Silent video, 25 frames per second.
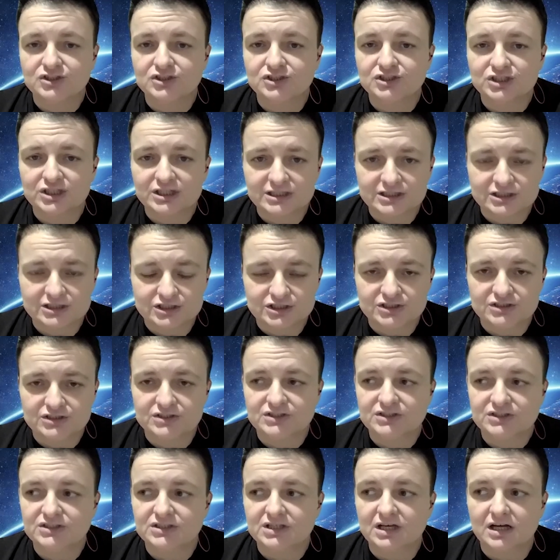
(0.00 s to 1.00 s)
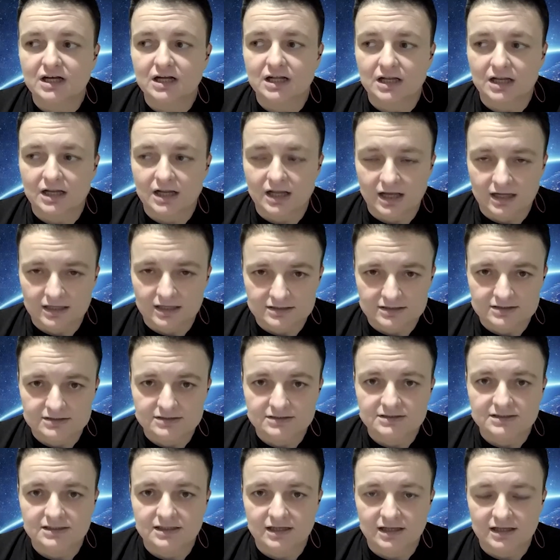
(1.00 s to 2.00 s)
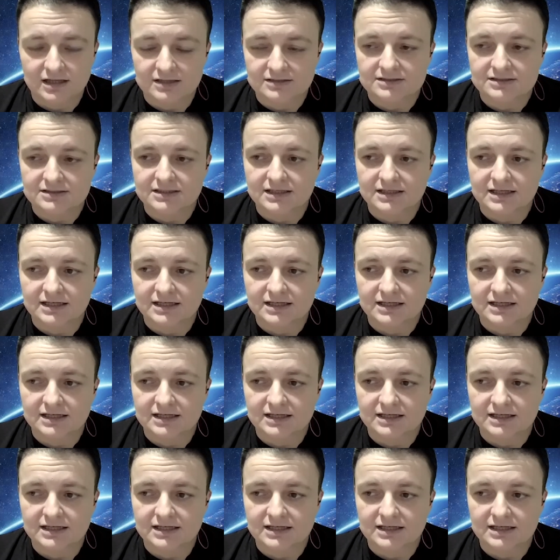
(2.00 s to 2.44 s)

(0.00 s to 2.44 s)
changes a lot, a lot.